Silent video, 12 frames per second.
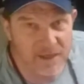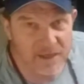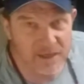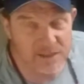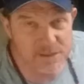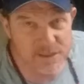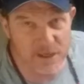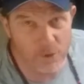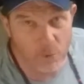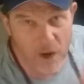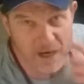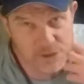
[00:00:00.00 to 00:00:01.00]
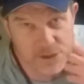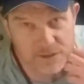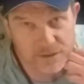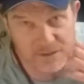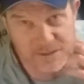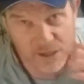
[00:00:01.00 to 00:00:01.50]
instead of
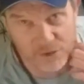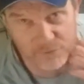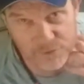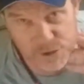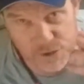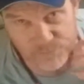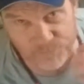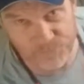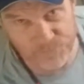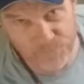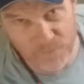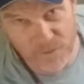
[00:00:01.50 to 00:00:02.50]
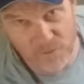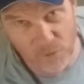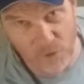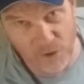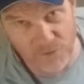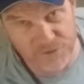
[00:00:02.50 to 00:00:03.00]
watching the television
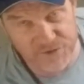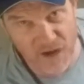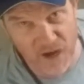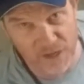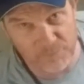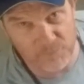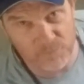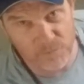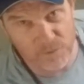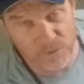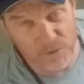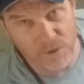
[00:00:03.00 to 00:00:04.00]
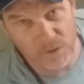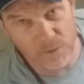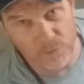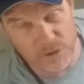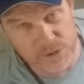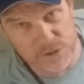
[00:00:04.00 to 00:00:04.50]
all the time,
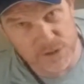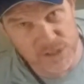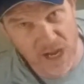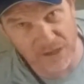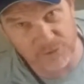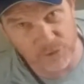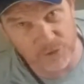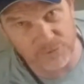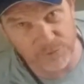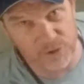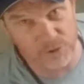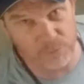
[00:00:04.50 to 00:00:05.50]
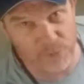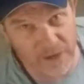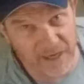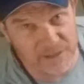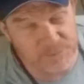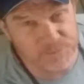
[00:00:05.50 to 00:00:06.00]
which is not good for your
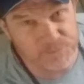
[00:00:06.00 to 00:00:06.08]
brain.